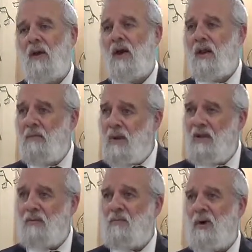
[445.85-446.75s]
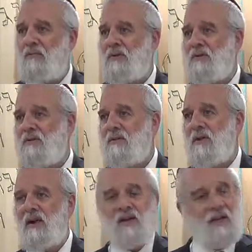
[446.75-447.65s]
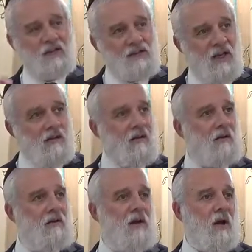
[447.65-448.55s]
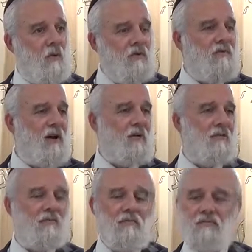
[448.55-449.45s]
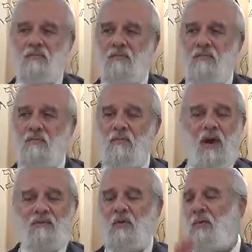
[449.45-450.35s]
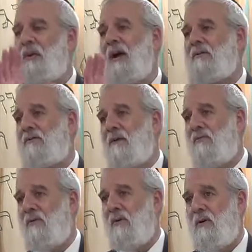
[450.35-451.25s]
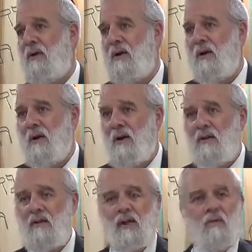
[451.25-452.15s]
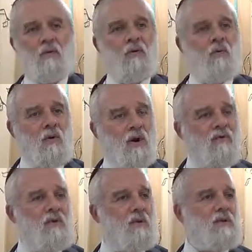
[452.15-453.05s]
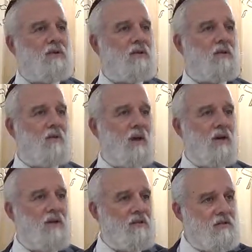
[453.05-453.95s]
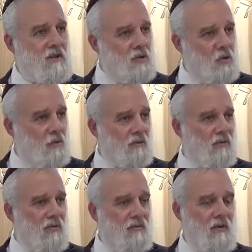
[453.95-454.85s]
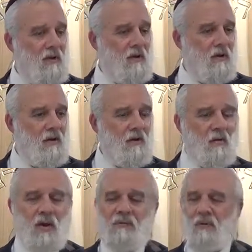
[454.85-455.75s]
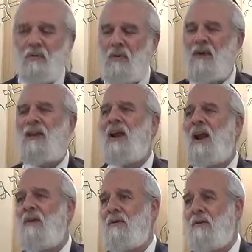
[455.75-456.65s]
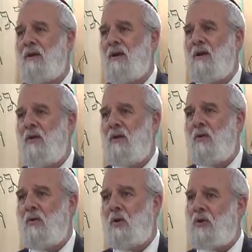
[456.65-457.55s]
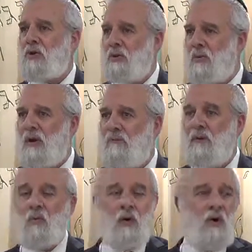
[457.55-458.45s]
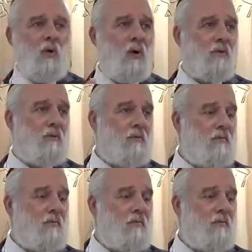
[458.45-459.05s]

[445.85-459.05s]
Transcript: And He made a promise, and He said that we follow. We have no doubts, therefore, that whatever is in the Torah is the truth. We have complete clarity. We don't just believe it, we know it.